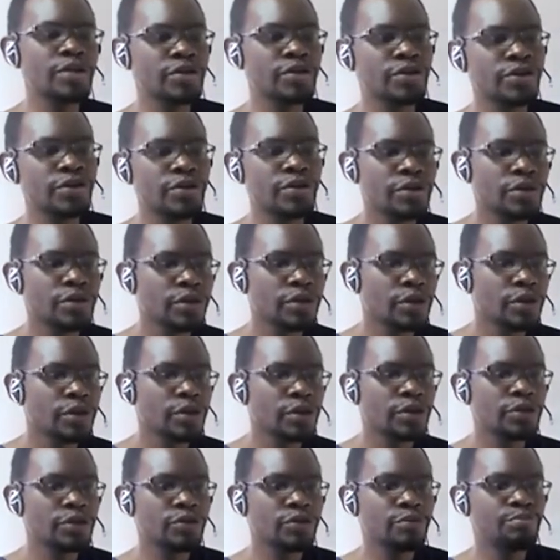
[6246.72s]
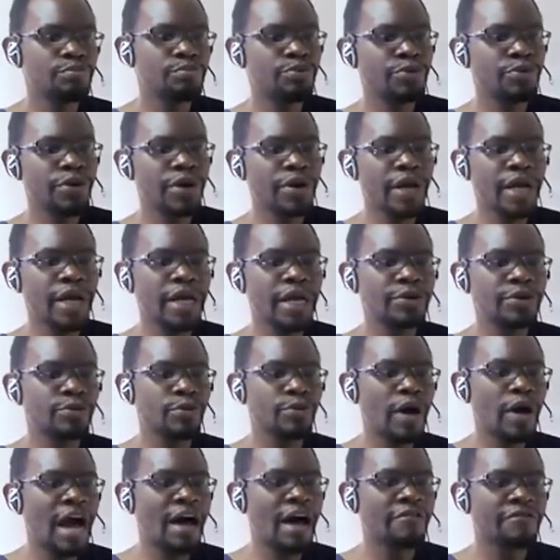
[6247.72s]
to pray
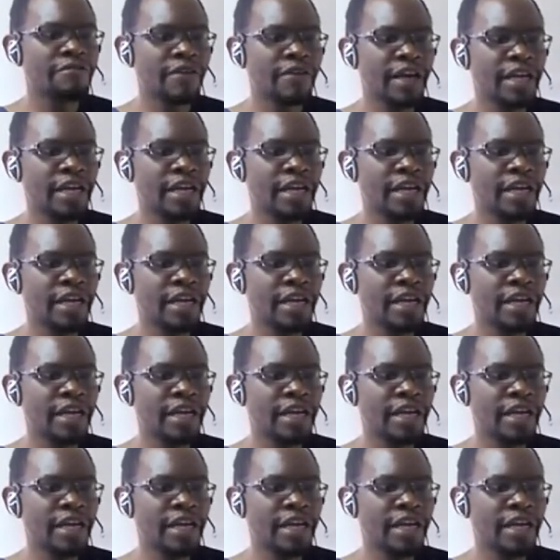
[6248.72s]
to have